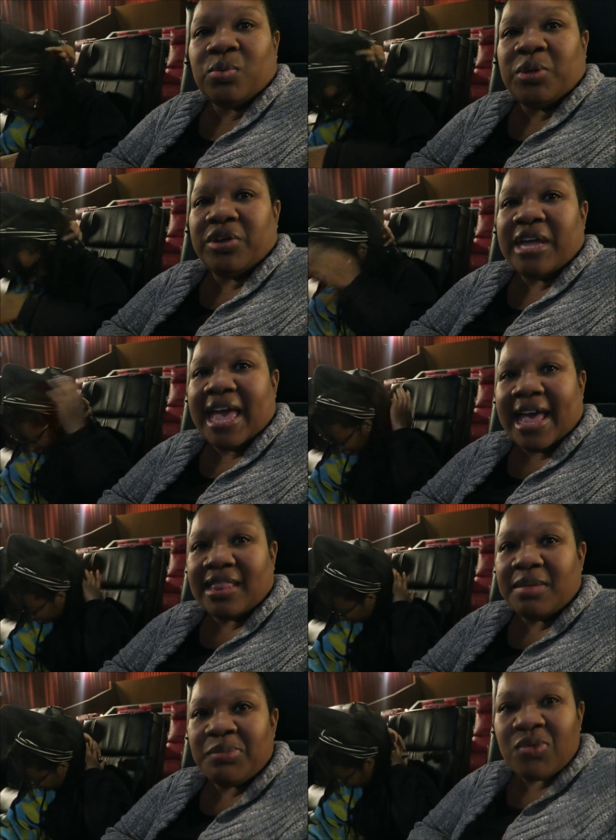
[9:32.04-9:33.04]
We're
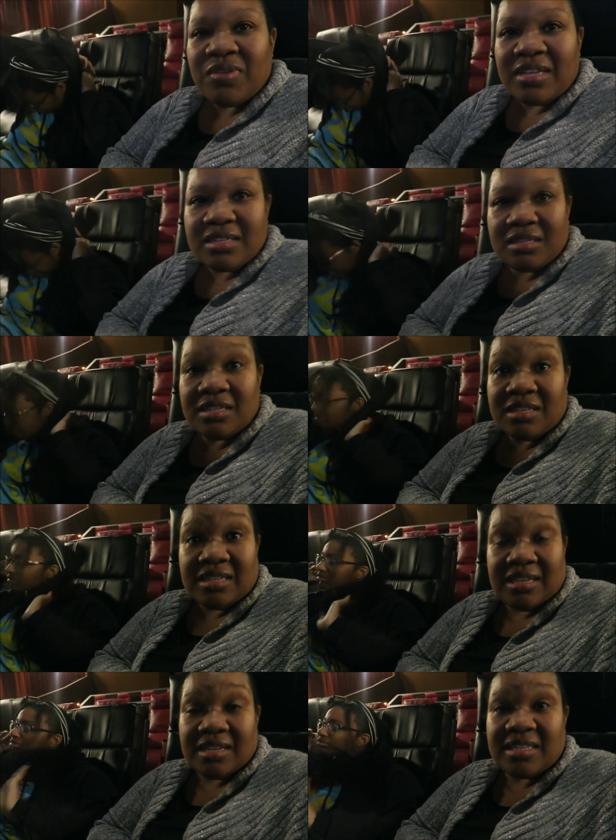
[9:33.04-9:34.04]
at the movies to
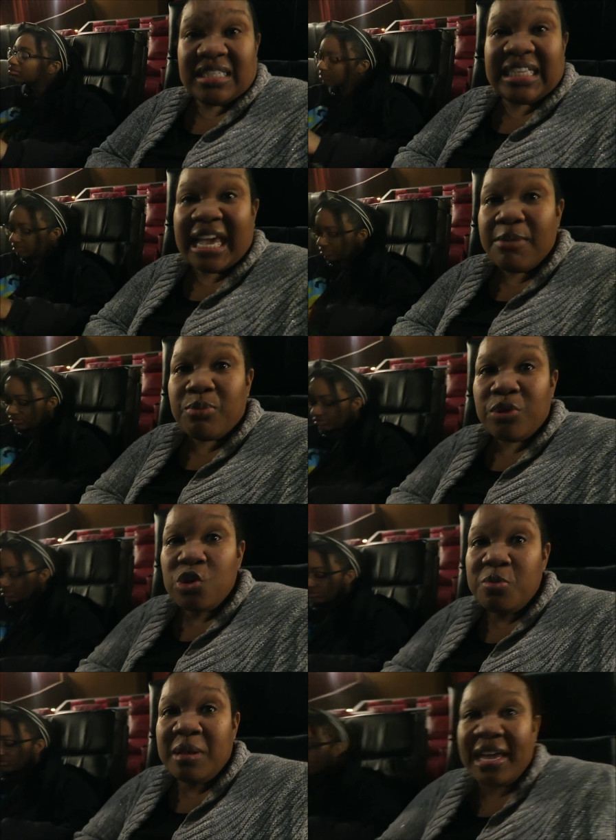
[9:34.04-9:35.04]
see Escape
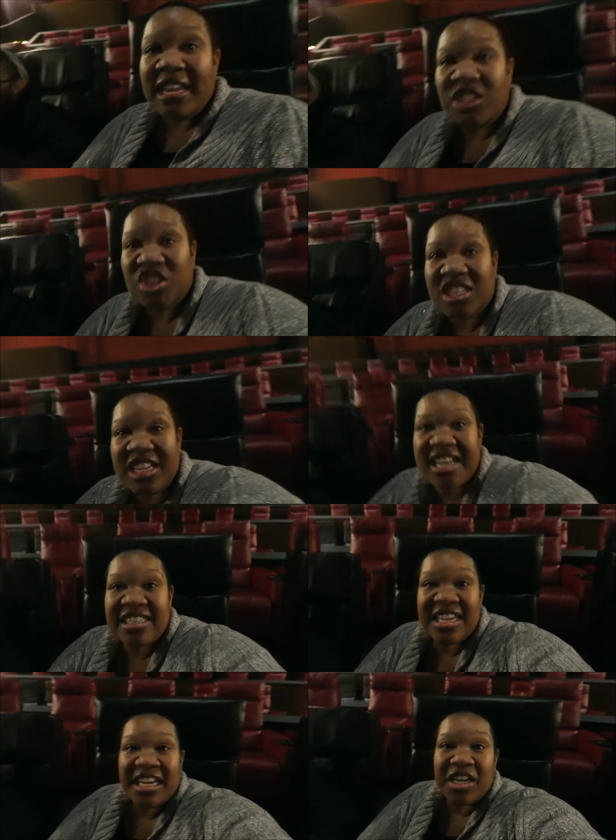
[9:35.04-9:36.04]
Room, and it's just
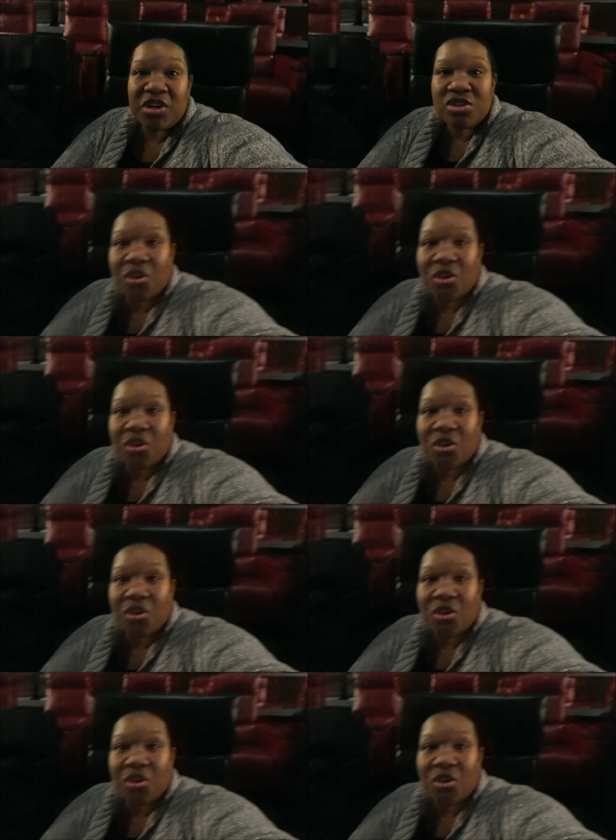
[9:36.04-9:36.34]
us in here